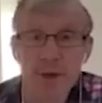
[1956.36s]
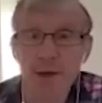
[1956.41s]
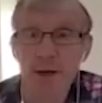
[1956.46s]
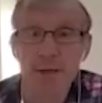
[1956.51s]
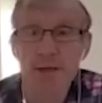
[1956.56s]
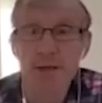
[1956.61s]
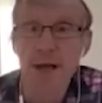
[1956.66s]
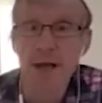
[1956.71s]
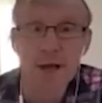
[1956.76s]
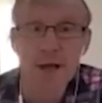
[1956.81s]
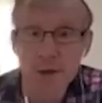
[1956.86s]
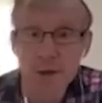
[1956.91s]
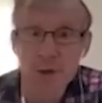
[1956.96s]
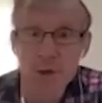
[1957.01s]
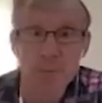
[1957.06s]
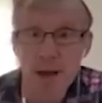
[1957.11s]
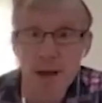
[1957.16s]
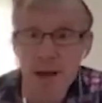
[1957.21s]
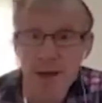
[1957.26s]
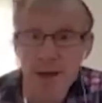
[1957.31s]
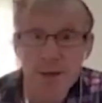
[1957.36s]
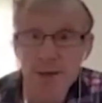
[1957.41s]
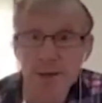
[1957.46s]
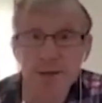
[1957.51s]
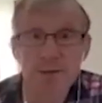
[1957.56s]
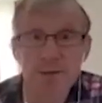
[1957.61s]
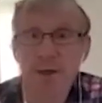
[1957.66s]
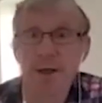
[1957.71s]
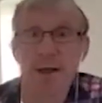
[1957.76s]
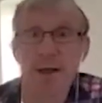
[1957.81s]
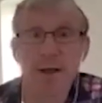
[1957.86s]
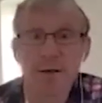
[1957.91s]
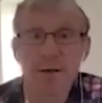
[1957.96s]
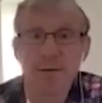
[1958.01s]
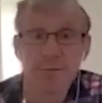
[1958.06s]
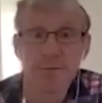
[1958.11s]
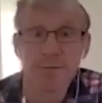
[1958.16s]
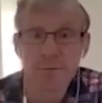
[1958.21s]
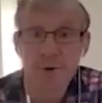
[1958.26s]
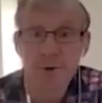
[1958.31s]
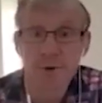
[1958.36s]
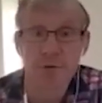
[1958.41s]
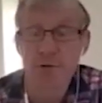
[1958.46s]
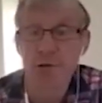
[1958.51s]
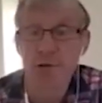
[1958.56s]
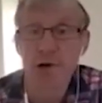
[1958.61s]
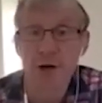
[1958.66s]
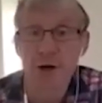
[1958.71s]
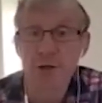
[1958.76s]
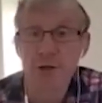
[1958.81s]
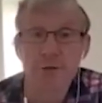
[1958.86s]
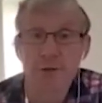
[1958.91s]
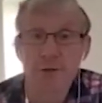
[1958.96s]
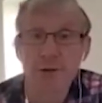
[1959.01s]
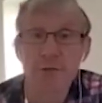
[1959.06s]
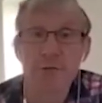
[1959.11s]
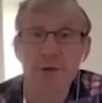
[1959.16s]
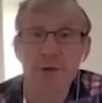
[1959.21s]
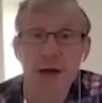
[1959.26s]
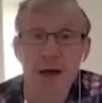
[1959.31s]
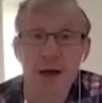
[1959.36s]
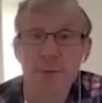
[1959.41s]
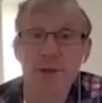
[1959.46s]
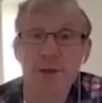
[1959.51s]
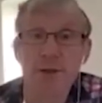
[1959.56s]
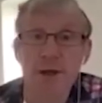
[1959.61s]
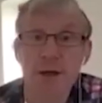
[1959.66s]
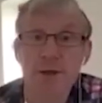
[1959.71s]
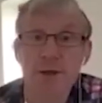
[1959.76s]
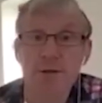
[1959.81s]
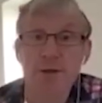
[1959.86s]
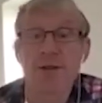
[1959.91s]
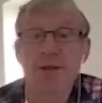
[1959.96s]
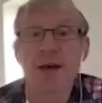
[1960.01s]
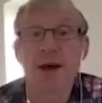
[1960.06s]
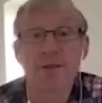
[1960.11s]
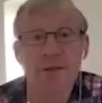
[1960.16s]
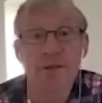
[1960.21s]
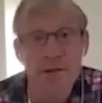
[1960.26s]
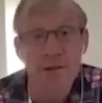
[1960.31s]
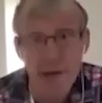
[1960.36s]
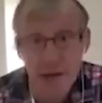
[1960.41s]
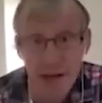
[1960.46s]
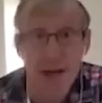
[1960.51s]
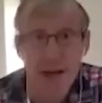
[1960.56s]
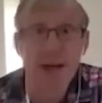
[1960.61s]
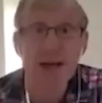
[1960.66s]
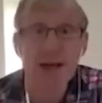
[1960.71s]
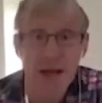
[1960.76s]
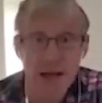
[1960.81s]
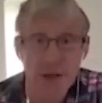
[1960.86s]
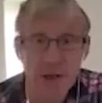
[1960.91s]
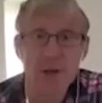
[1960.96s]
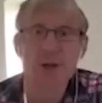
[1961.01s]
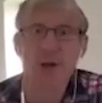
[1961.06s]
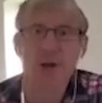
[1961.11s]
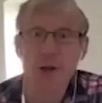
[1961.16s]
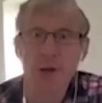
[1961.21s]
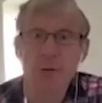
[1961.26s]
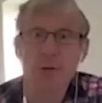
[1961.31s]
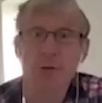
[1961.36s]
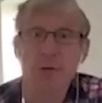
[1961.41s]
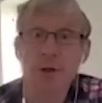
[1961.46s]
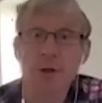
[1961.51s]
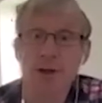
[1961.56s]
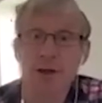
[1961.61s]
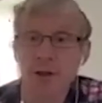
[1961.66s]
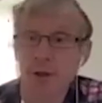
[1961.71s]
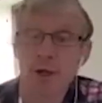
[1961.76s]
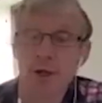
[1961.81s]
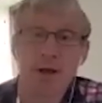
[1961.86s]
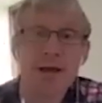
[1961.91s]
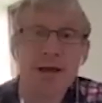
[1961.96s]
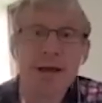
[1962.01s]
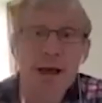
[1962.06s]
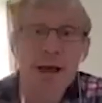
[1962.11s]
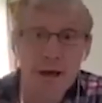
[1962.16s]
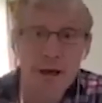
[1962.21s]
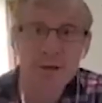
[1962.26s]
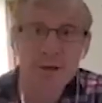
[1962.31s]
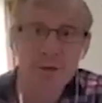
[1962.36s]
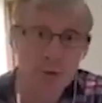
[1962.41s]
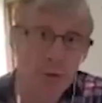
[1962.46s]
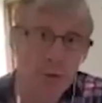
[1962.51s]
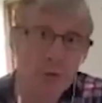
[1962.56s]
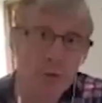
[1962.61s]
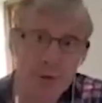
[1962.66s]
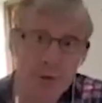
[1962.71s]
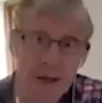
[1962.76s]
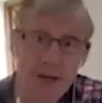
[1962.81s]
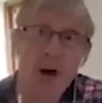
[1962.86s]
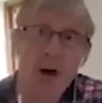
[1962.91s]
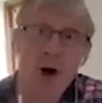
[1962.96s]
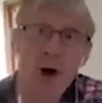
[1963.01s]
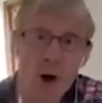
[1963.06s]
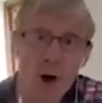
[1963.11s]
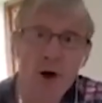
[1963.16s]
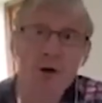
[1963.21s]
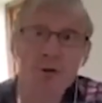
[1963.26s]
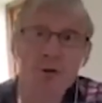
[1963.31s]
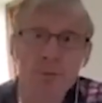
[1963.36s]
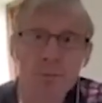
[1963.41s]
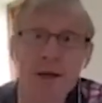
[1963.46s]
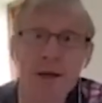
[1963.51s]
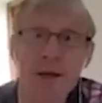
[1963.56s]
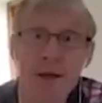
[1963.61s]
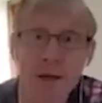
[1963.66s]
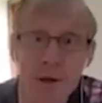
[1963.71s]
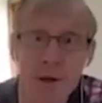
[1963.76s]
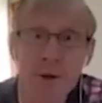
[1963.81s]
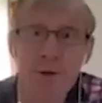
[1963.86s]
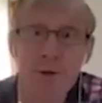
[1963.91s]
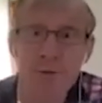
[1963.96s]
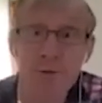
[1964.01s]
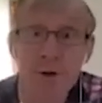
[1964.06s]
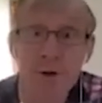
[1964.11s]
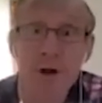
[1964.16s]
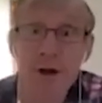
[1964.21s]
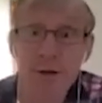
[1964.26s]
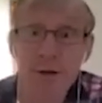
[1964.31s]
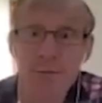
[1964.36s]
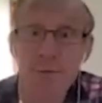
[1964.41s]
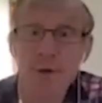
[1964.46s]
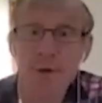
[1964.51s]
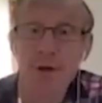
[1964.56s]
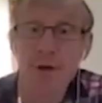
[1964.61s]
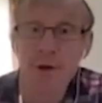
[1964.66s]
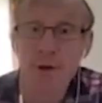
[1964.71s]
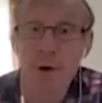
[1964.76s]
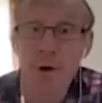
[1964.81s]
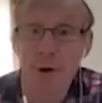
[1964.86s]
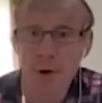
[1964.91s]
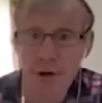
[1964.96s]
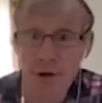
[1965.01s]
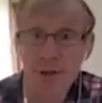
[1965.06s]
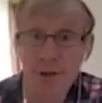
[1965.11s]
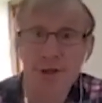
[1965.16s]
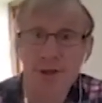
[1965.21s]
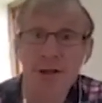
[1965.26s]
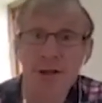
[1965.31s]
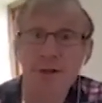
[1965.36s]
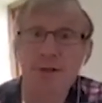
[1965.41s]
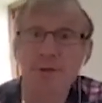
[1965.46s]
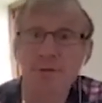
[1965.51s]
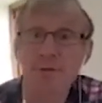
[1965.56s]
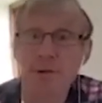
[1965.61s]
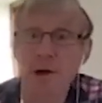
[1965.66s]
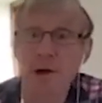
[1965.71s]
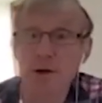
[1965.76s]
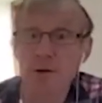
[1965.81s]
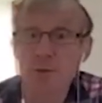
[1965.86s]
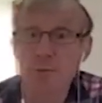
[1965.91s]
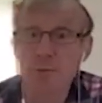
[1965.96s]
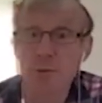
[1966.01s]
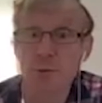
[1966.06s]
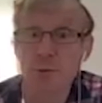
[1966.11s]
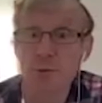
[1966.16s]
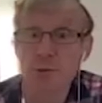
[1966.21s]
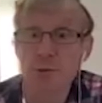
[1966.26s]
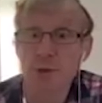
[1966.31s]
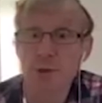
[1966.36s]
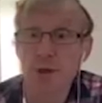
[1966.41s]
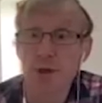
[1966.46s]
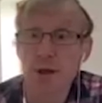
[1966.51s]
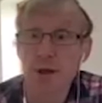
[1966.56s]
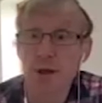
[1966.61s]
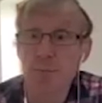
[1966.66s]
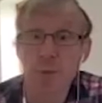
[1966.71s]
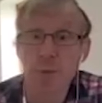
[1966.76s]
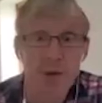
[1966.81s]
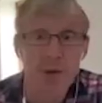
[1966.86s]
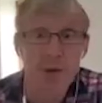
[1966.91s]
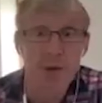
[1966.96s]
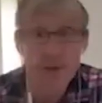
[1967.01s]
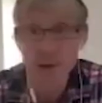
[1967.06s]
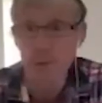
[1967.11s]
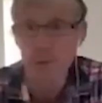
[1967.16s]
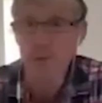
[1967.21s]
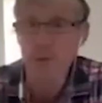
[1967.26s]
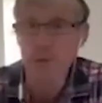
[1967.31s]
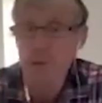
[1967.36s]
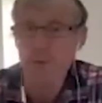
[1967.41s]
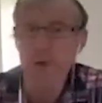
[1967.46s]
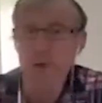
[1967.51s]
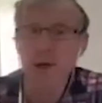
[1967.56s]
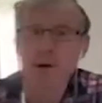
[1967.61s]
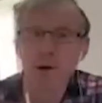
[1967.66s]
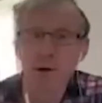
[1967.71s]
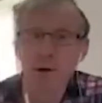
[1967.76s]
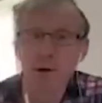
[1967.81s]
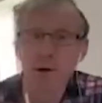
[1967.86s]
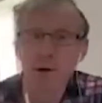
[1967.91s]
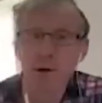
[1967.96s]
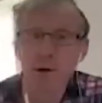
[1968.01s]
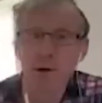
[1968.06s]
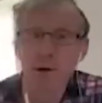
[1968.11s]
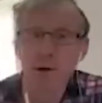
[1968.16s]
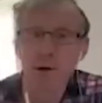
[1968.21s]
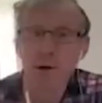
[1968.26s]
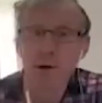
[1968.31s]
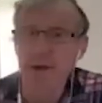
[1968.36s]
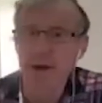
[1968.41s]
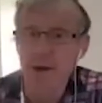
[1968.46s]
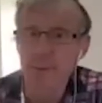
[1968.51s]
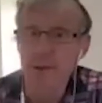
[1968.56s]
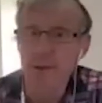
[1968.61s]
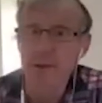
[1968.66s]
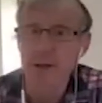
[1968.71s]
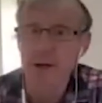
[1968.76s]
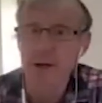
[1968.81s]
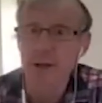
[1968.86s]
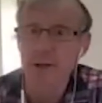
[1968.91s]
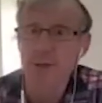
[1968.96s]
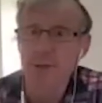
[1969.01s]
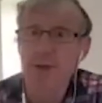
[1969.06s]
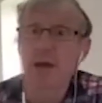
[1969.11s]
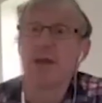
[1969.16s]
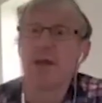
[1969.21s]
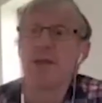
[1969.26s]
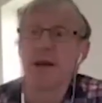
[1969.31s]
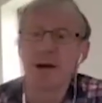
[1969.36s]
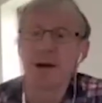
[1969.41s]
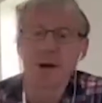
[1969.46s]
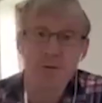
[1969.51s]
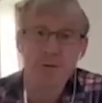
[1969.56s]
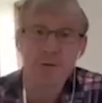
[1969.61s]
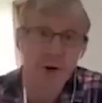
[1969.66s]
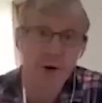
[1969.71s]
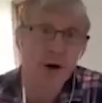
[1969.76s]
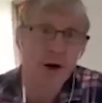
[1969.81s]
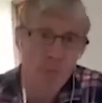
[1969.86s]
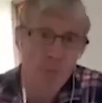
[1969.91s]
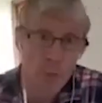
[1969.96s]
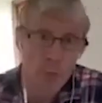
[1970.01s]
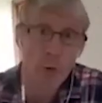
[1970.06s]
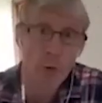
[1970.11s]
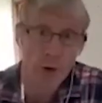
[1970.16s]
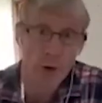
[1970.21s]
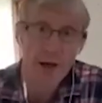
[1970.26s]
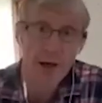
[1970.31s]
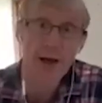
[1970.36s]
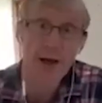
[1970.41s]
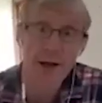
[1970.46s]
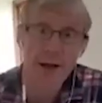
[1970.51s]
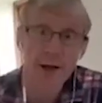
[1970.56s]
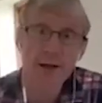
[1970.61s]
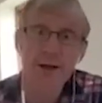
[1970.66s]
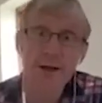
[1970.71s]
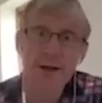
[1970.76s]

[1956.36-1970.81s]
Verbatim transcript: day spent in a variety of different habitats. And that very clearly showed that, yes, they are spending a lot of time on intensive grouse moors, but they also spend a lot of time on other habitats, and they are far more likely